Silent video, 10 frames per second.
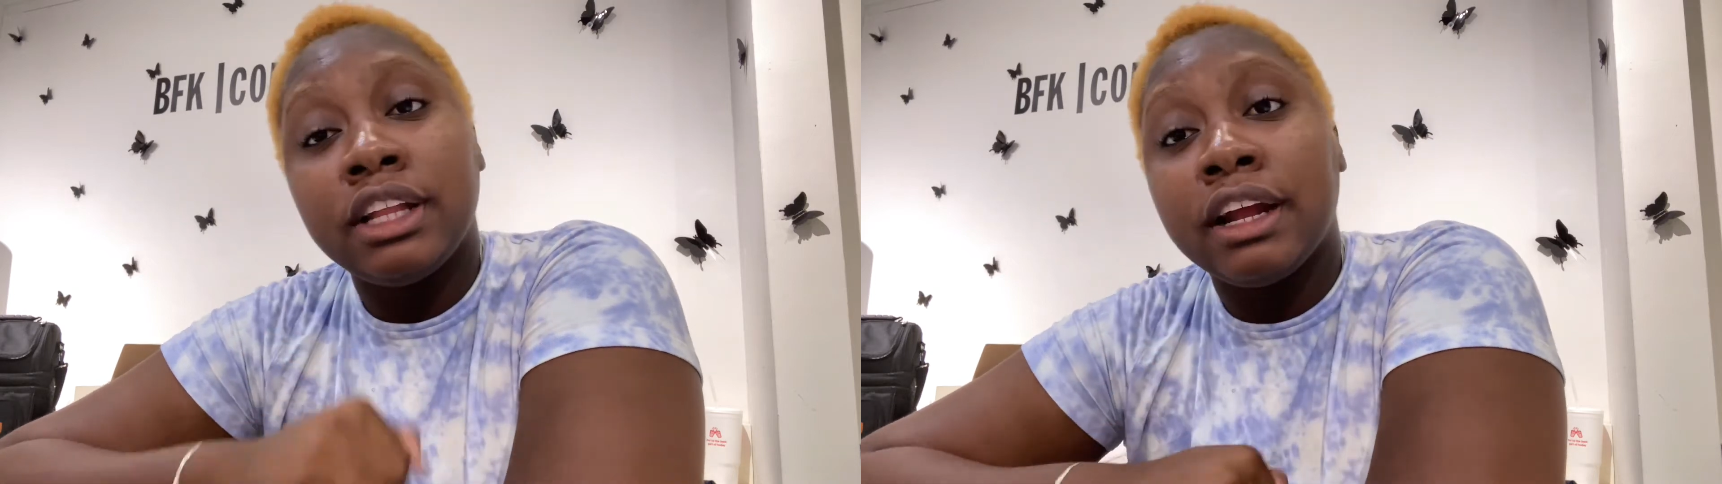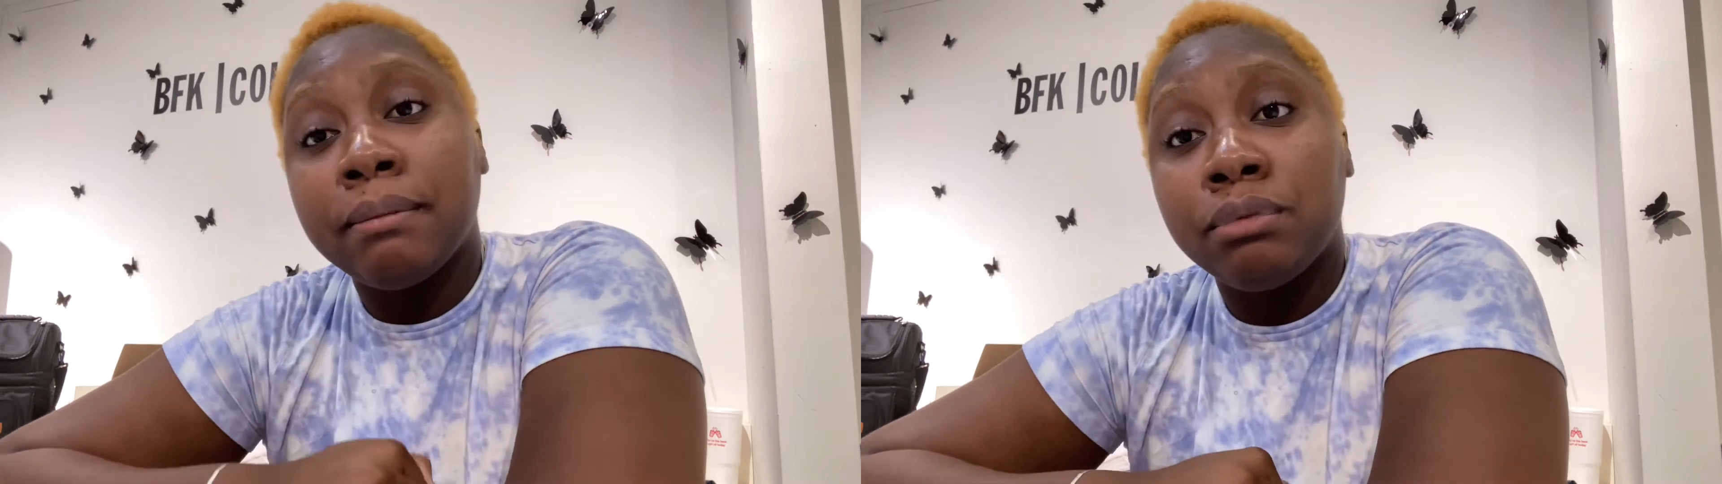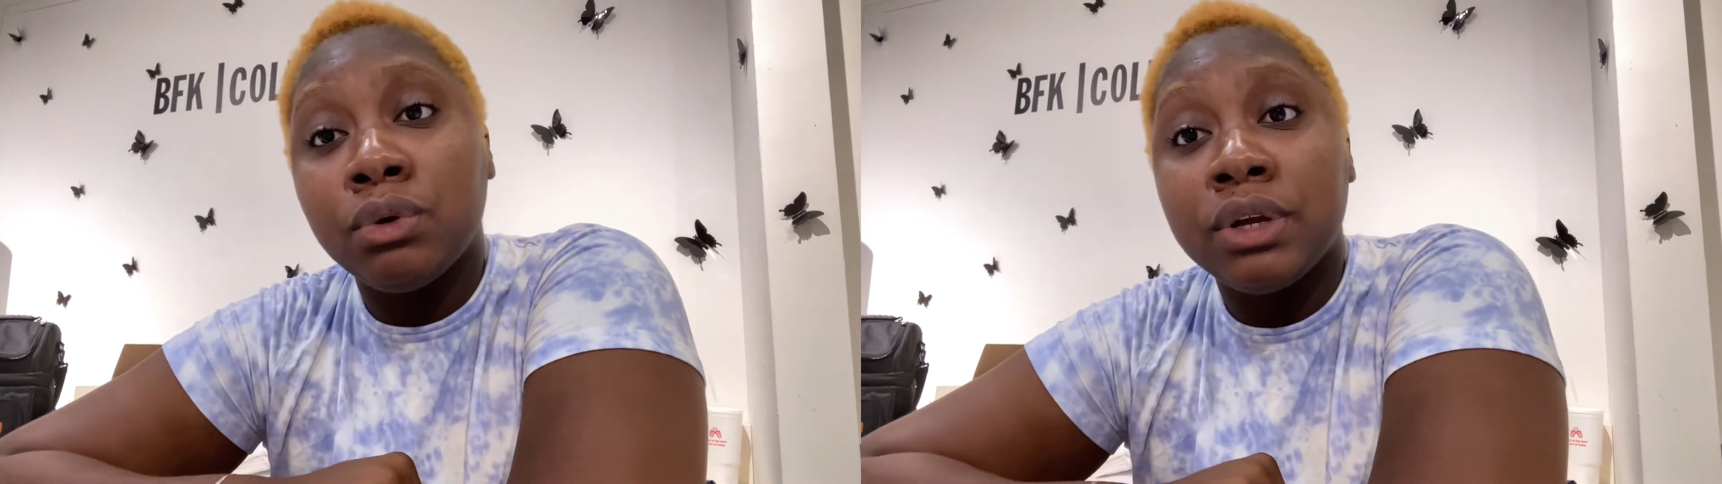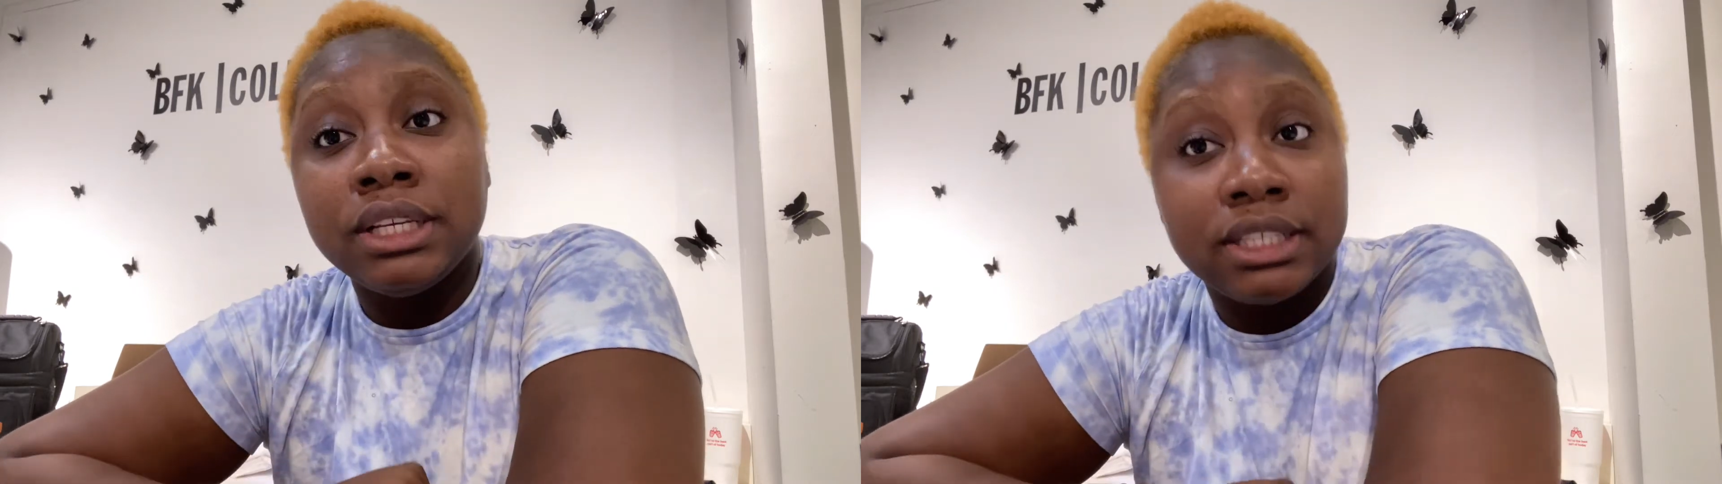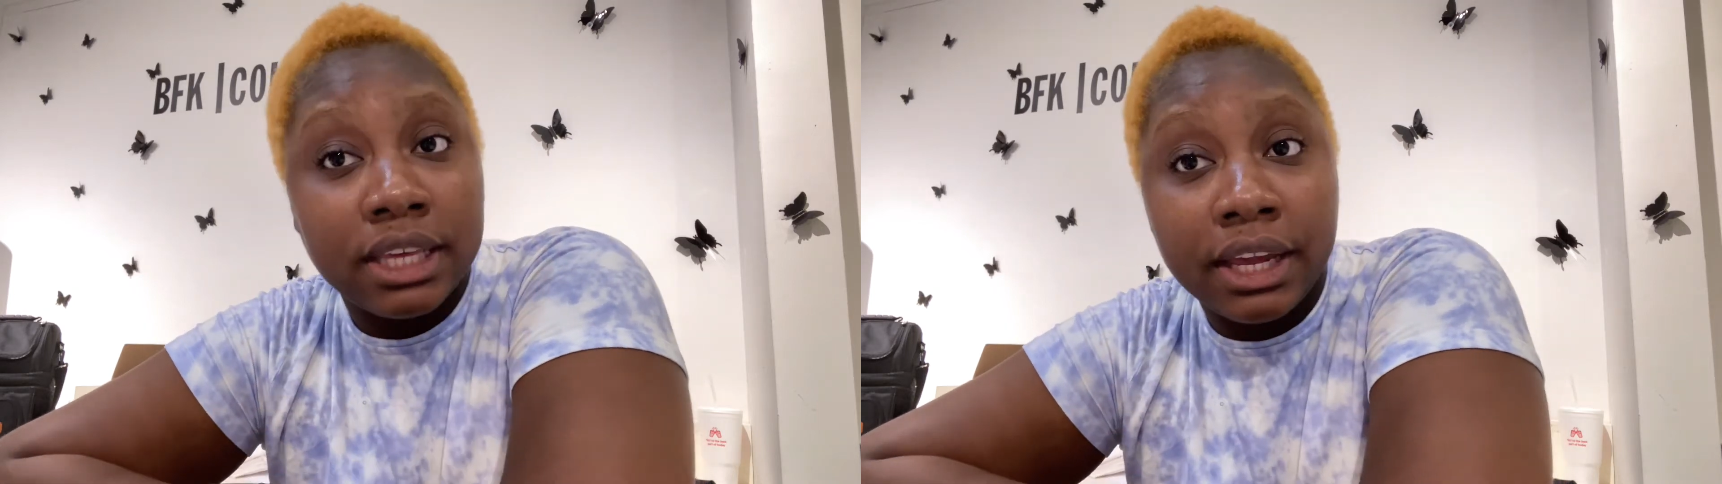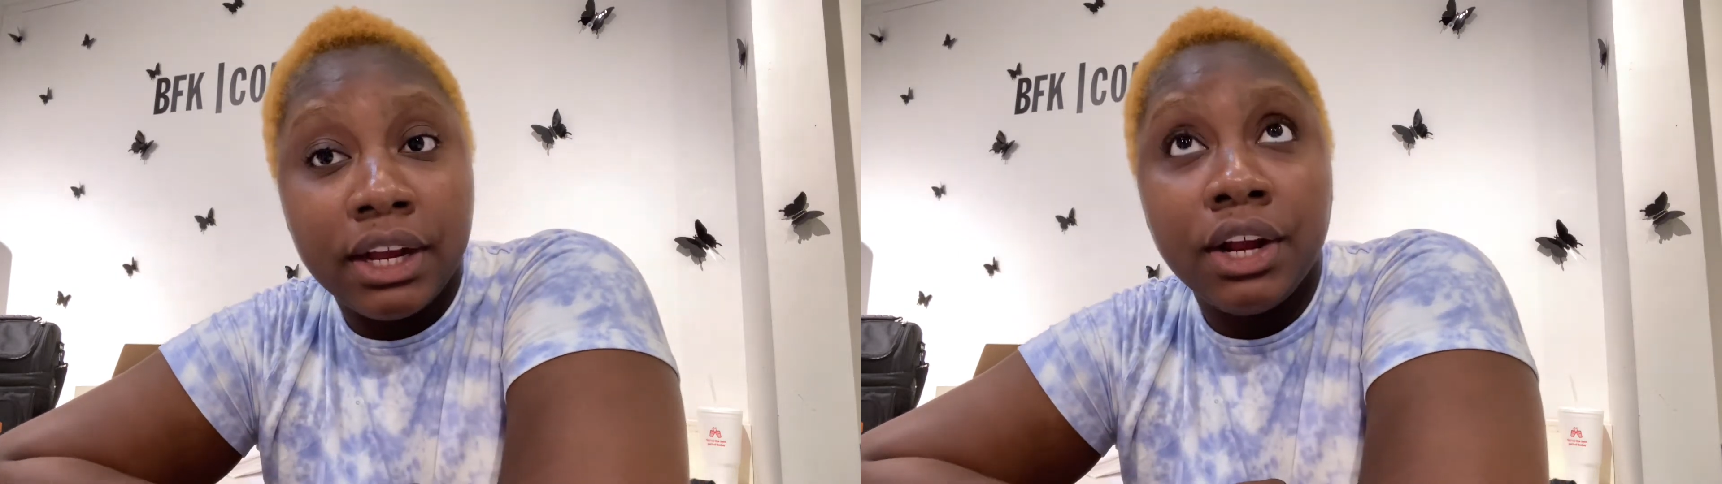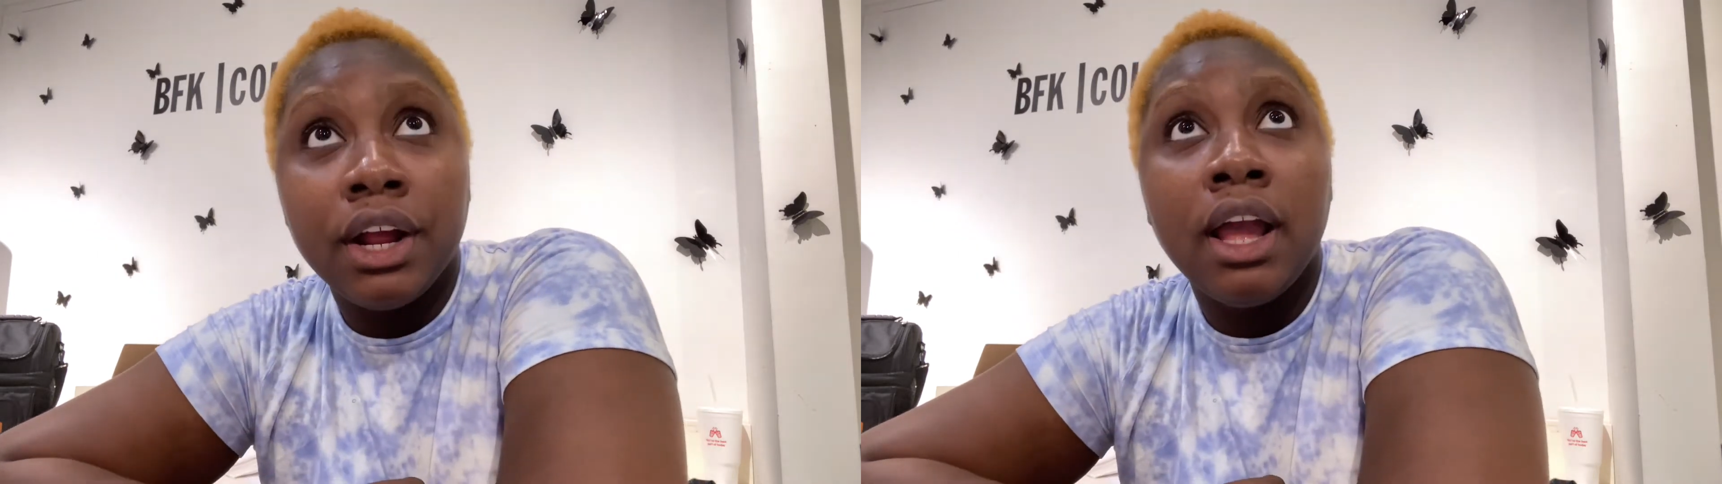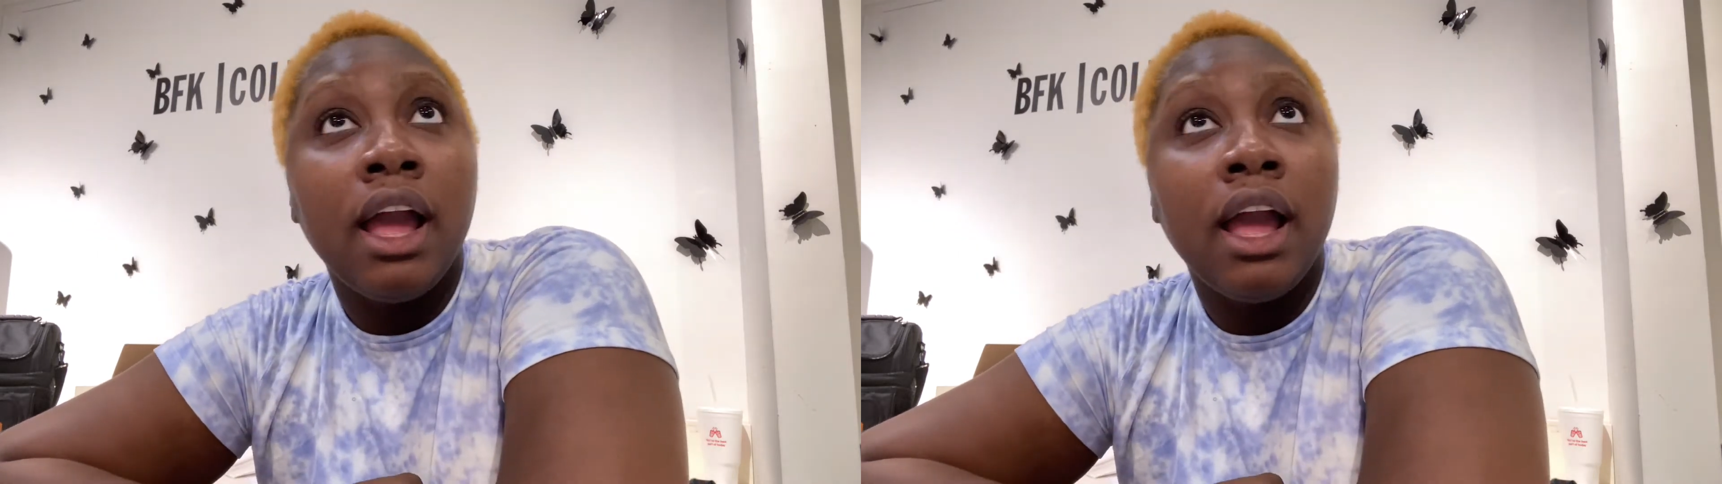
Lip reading: their employees here